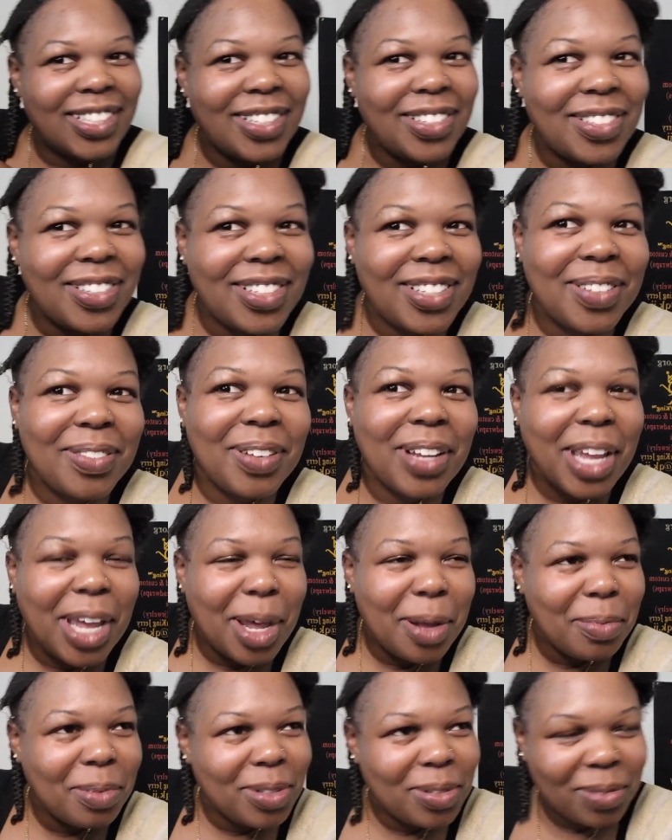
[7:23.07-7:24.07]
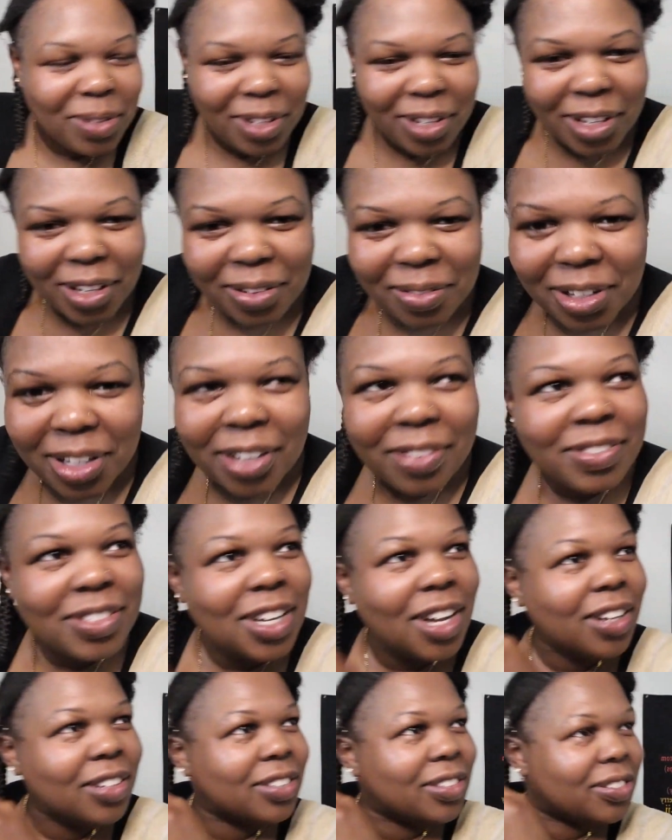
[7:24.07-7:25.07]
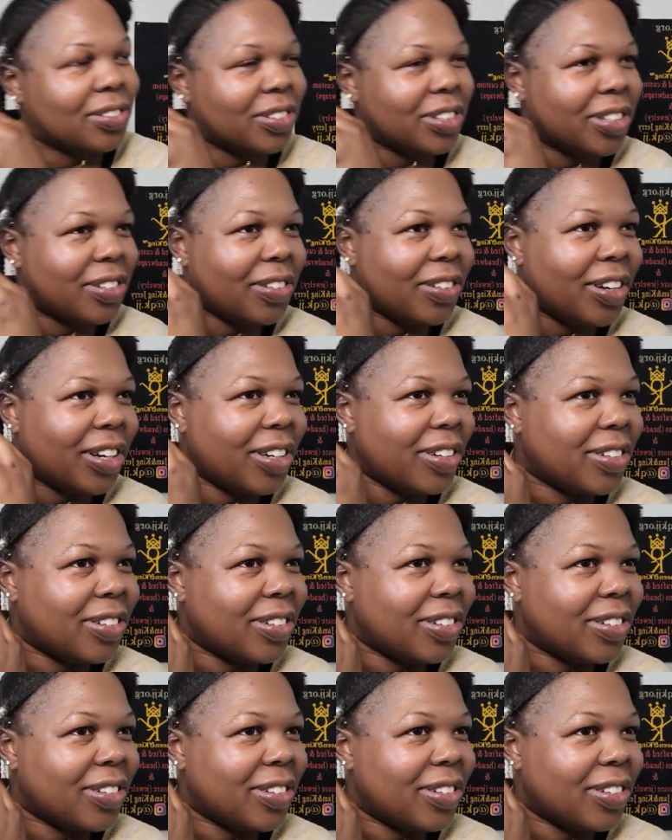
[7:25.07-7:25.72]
usually what happens when you have toddlers running around.